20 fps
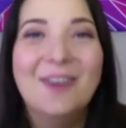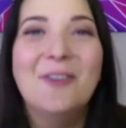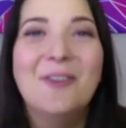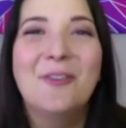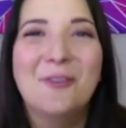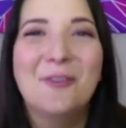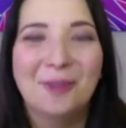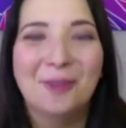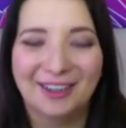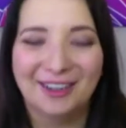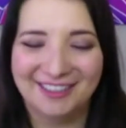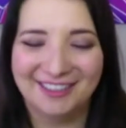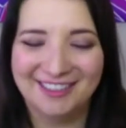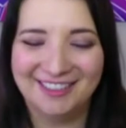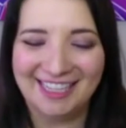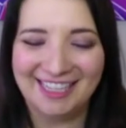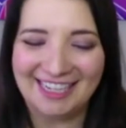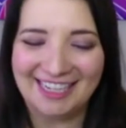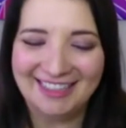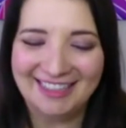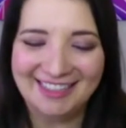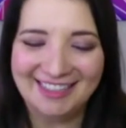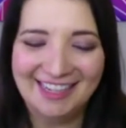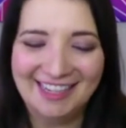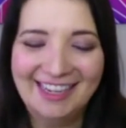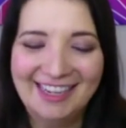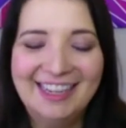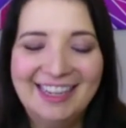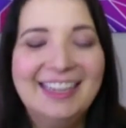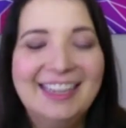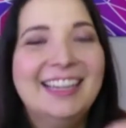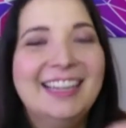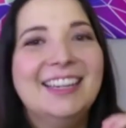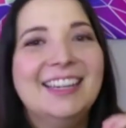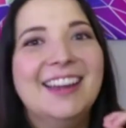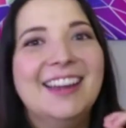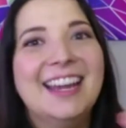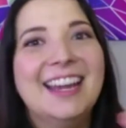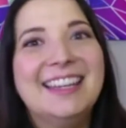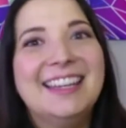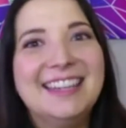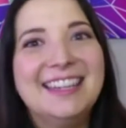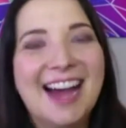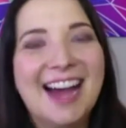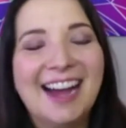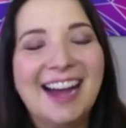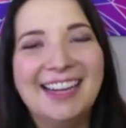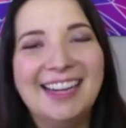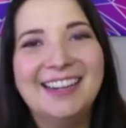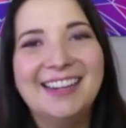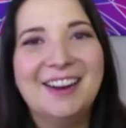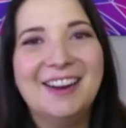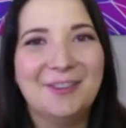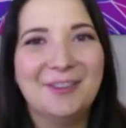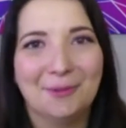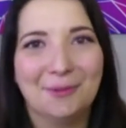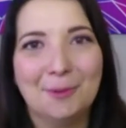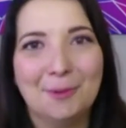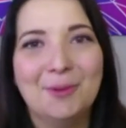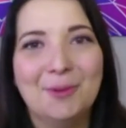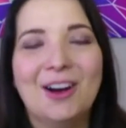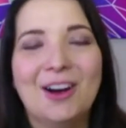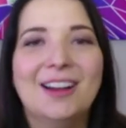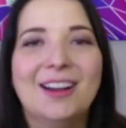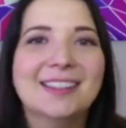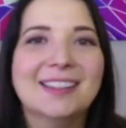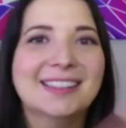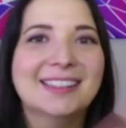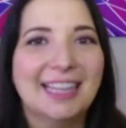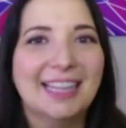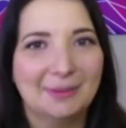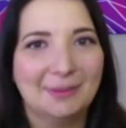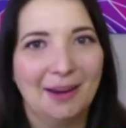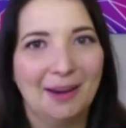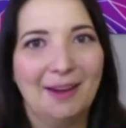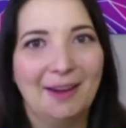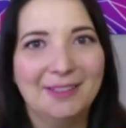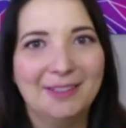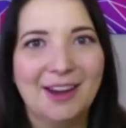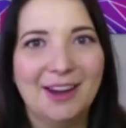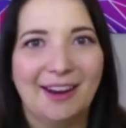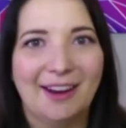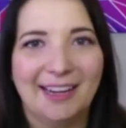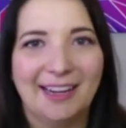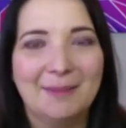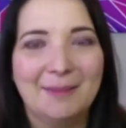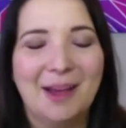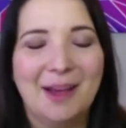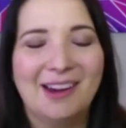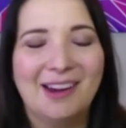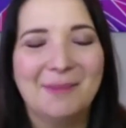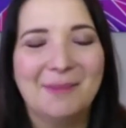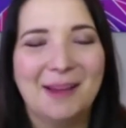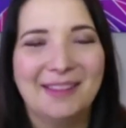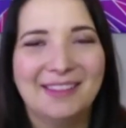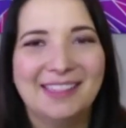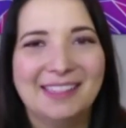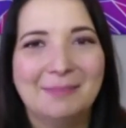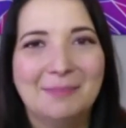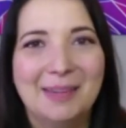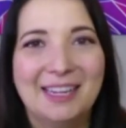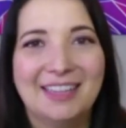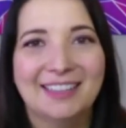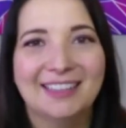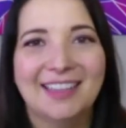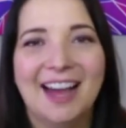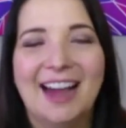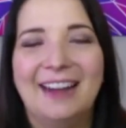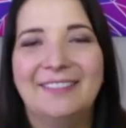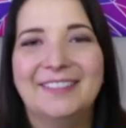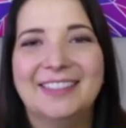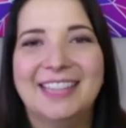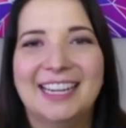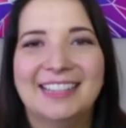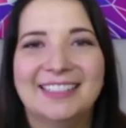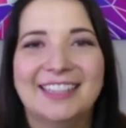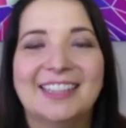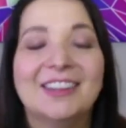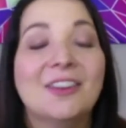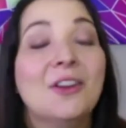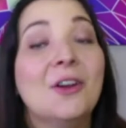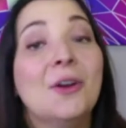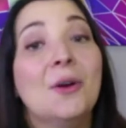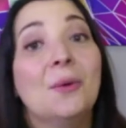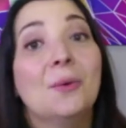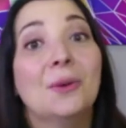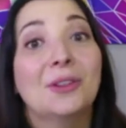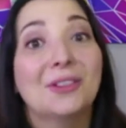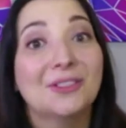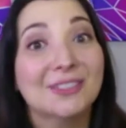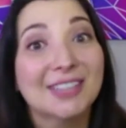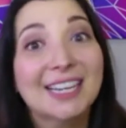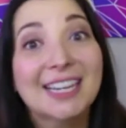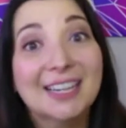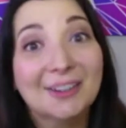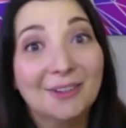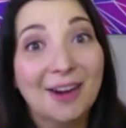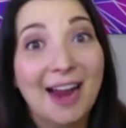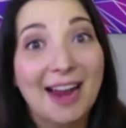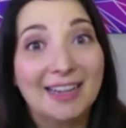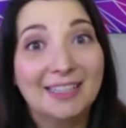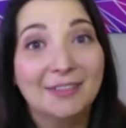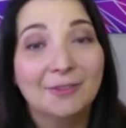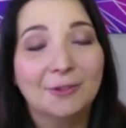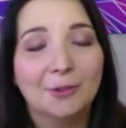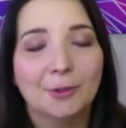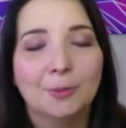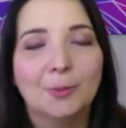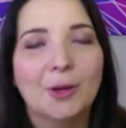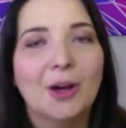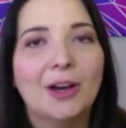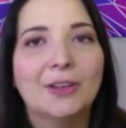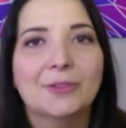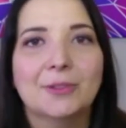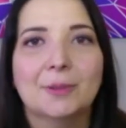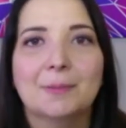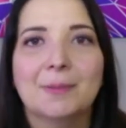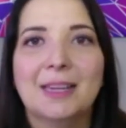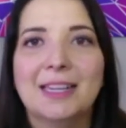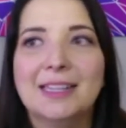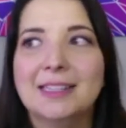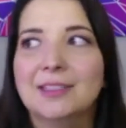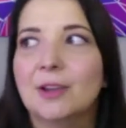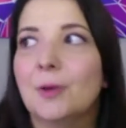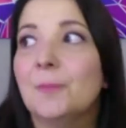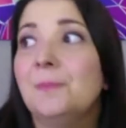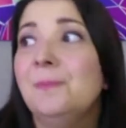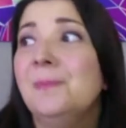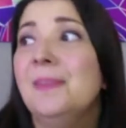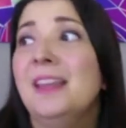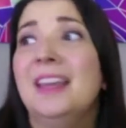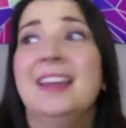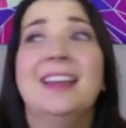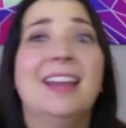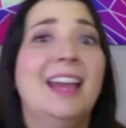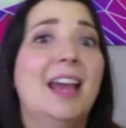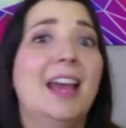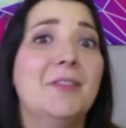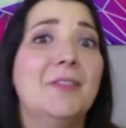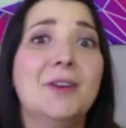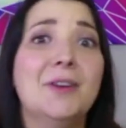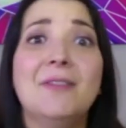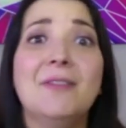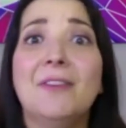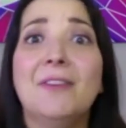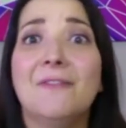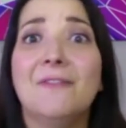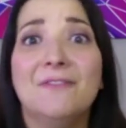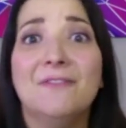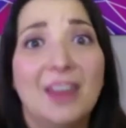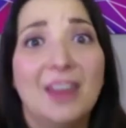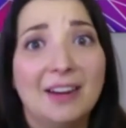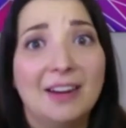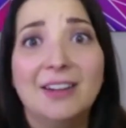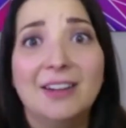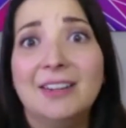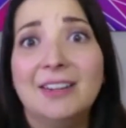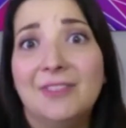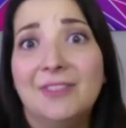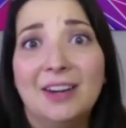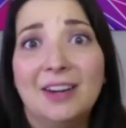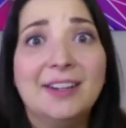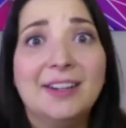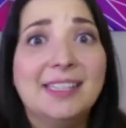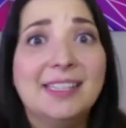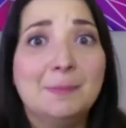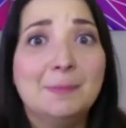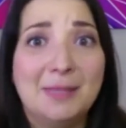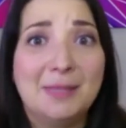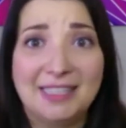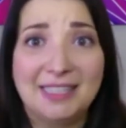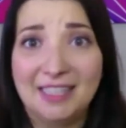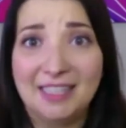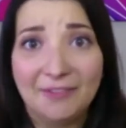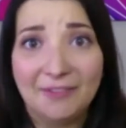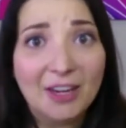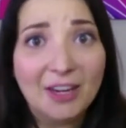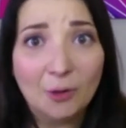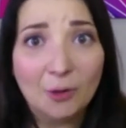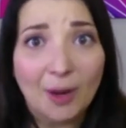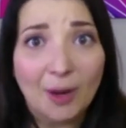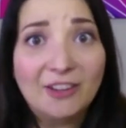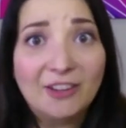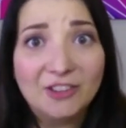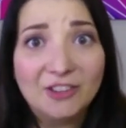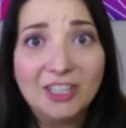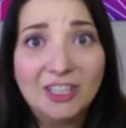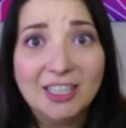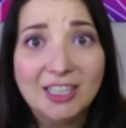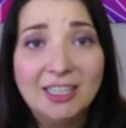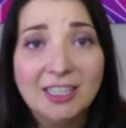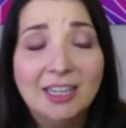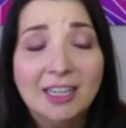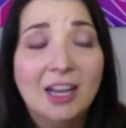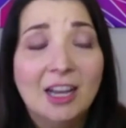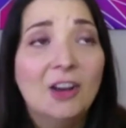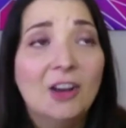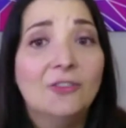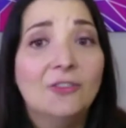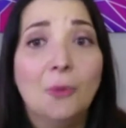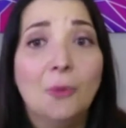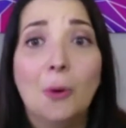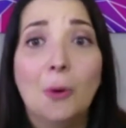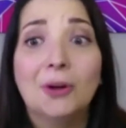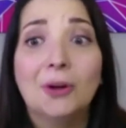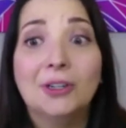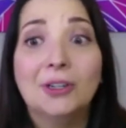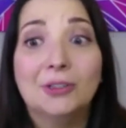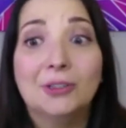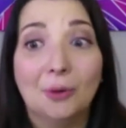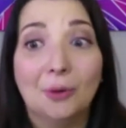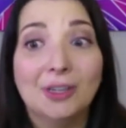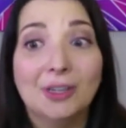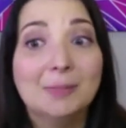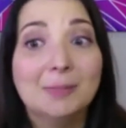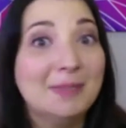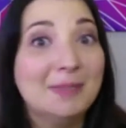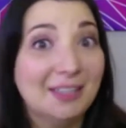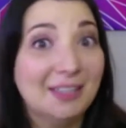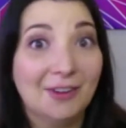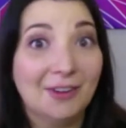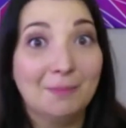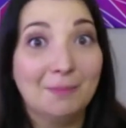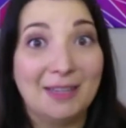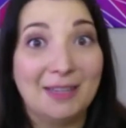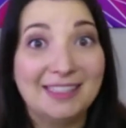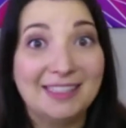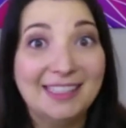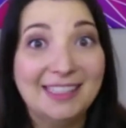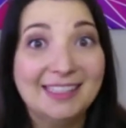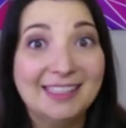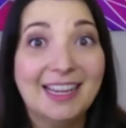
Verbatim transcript: worksheets. You get nine group calls. That's what I was talking about, about this being a live session where there's interactive group calls with me. So if you have a very, very specific question for your specific business,